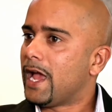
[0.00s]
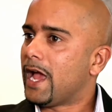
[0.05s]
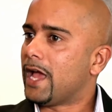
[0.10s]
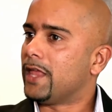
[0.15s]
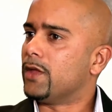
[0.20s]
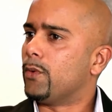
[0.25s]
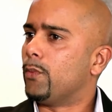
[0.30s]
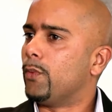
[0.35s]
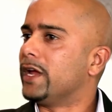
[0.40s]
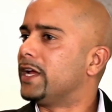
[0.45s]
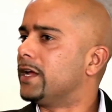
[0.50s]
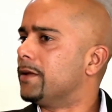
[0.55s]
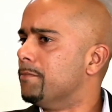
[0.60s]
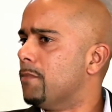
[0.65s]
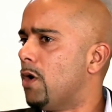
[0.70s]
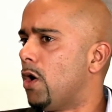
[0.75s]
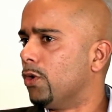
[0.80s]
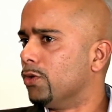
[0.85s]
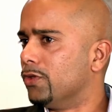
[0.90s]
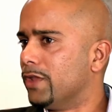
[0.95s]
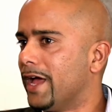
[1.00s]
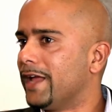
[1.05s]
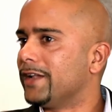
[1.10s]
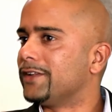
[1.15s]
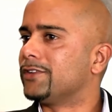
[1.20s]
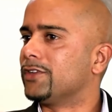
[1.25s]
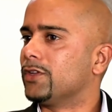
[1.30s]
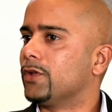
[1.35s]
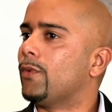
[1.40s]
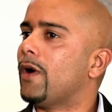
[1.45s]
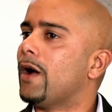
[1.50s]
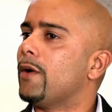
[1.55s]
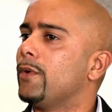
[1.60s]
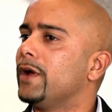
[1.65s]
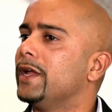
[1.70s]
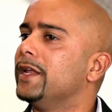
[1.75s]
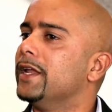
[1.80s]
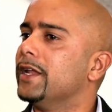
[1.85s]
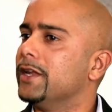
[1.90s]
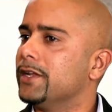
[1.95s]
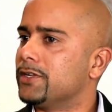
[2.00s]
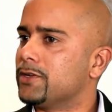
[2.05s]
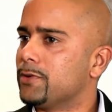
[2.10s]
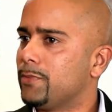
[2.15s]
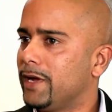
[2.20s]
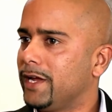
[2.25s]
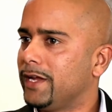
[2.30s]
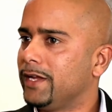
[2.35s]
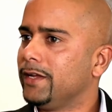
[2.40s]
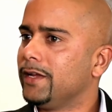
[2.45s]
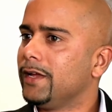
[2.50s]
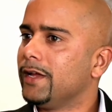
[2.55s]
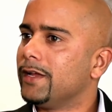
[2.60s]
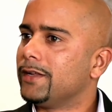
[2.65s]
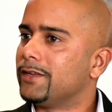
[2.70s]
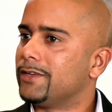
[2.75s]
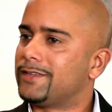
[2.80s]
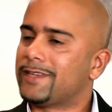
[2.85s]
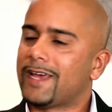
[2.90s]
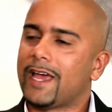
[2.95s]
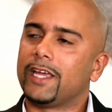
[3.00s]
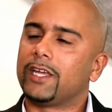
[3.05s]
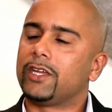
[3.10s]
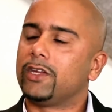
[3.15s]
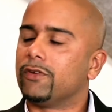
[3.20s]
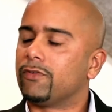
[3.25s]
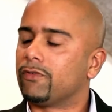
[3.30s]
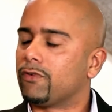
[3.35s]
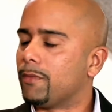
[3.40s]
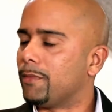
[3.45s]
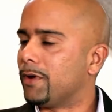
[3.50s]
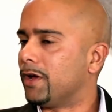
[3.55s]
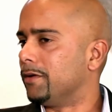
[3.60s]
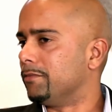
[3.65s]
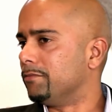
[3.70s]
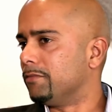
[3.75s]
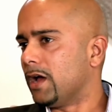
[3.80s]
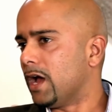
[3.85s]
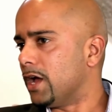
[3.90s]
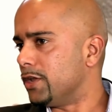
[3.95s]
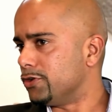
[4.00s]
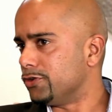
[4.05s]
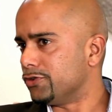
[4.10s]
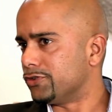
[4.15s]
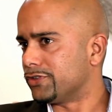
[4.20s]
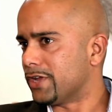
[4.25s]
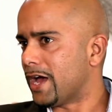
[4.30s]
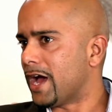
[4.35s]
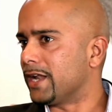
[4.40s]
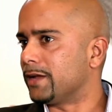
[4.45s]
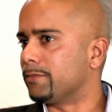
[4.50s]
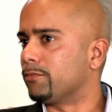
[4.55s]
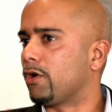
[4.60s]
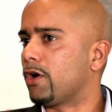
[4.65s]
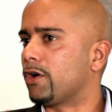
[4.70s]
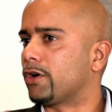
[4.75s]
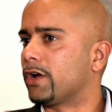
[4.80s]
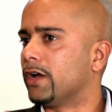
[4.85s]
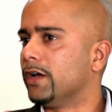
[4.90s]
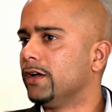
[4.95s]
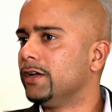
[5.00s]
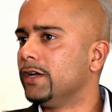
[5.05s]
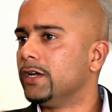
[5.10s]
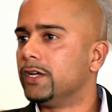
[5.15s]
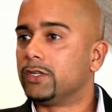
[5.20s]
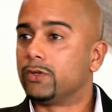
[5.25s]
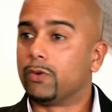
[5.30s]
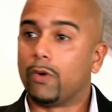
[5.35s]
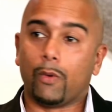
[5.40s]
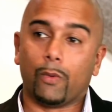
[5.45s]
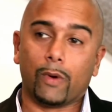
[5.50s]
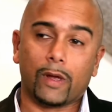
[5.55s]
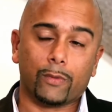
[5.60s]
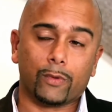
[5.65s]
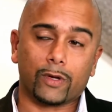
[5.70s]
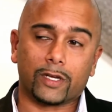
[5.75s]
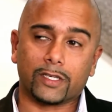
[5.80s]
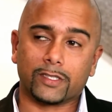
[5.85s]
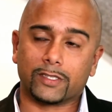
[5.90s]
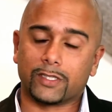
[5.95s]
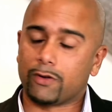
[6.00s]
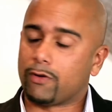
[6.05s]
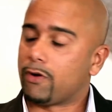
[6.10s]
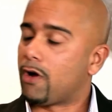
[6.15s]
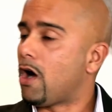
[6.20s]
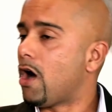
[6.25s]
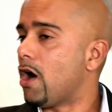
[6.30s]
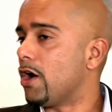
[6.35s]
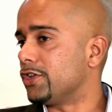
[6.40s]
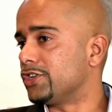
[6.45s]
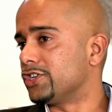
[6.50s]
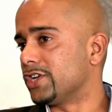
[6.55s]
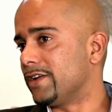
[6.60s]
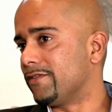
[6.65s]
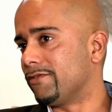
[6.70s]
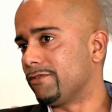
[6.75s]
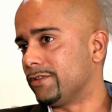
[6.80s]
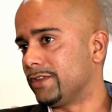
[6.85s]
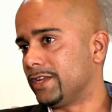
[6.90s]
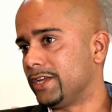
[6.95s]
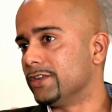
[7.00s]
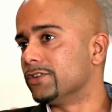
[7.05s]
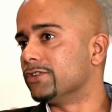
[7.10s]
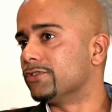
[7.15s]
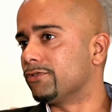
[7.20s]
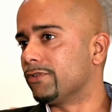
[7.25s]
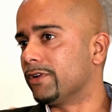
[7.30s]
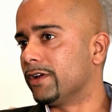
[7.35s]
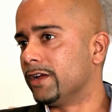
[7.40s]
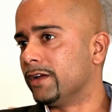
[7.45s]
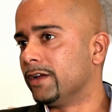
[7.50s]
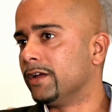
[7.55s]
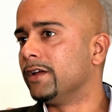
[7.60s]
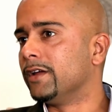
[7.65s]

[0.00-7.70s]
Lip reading: And then we can mould that to the way we need it to be to take you from a new starting broker to what we would consider a high achiever in the industry.